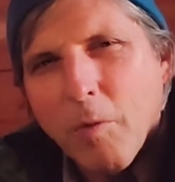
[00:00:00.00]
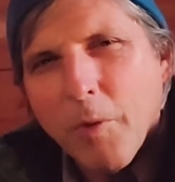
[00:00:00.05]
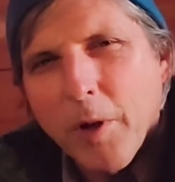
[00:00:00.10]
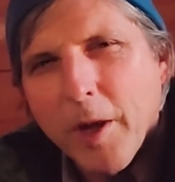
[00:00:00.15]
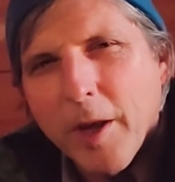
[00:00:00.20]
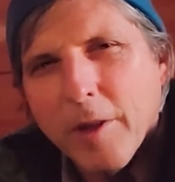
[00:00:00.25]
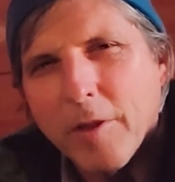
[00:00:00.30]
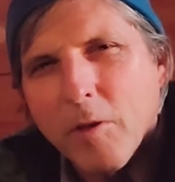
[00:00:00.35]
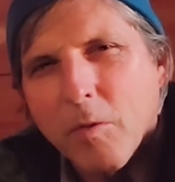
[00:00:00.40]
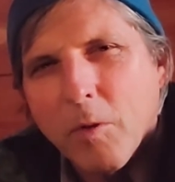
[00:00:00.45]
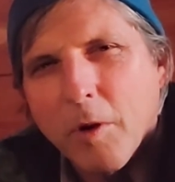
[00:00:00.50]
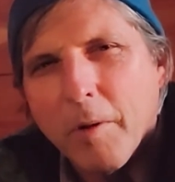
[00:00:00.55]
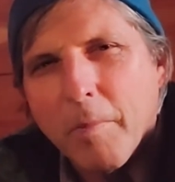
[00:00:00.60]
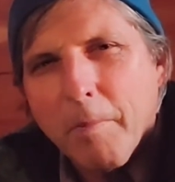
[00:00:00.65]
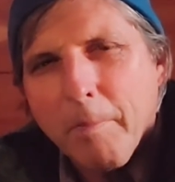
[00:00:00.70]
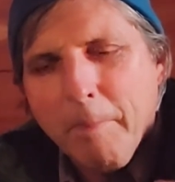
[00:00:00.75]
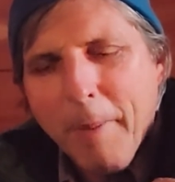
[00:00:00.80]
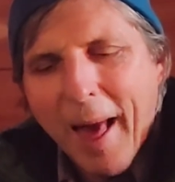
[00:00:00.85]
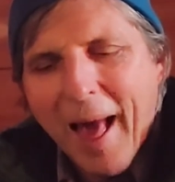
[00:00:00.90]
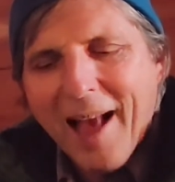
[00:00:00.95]
we get the
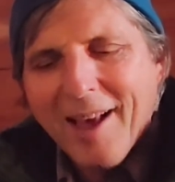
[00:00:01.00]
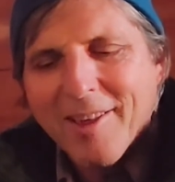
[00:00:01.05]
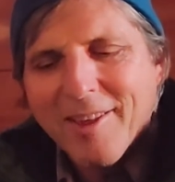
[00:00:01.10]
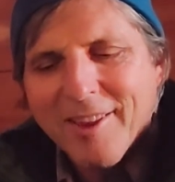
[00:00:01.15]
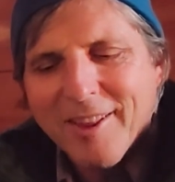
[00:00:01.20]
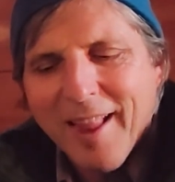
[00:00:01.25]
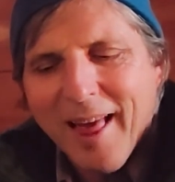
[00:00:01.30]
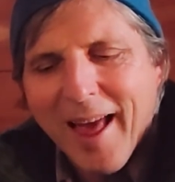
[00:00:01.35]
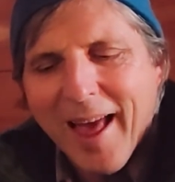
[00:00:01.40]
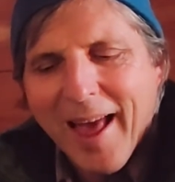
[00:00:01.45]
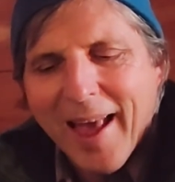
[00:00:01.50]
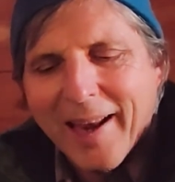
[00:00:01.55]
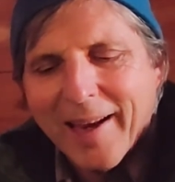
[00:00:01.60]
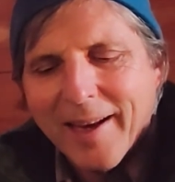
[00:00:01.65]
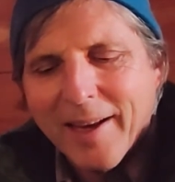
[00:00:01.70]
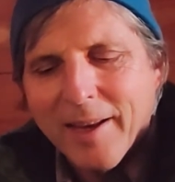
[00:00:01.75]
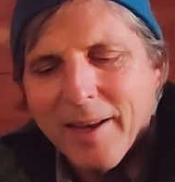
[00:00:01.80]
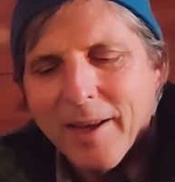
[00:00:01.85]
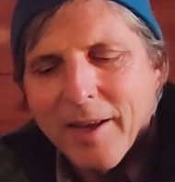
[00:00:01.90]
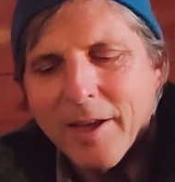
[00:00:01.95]
word
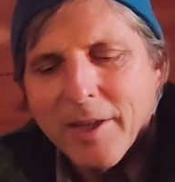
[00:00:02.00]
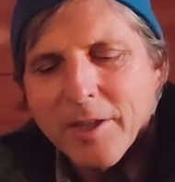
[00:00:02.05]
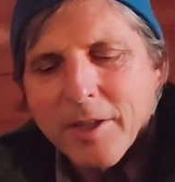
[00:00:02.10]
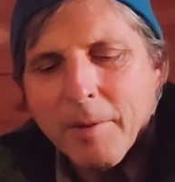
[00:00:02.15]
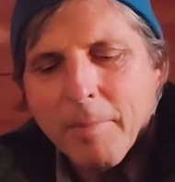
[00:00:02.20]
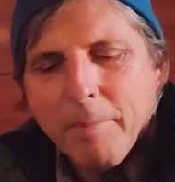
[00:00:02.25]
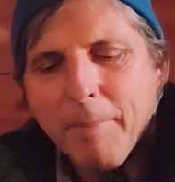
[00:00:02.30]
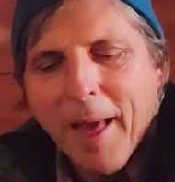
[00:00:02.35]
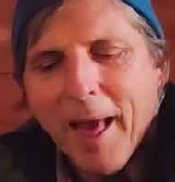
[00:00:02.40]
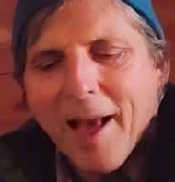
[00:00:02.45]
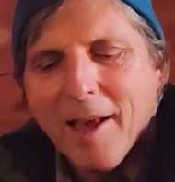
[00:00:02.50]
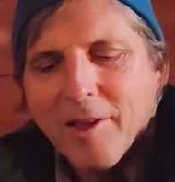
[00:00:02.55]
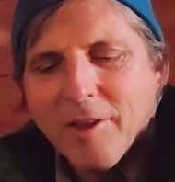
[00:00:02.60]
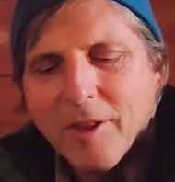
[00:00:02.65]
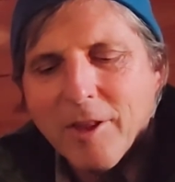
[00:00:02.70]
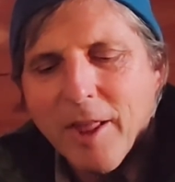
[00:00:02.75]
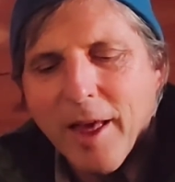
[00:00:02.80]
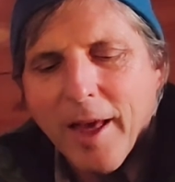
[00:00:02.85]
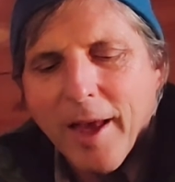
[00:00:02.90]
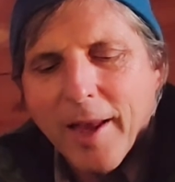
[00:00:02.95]
backslide to
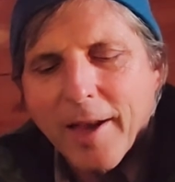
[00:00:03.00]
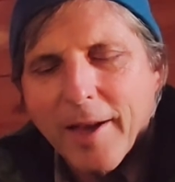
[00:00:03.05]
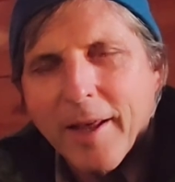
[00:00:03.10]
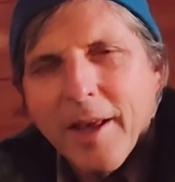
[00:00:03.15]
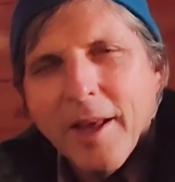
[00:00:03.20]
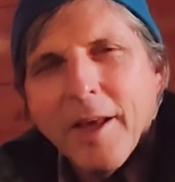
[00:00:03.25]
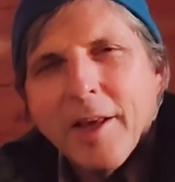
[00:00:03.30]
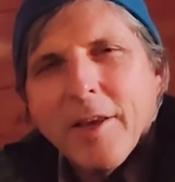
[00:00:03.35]
backslide.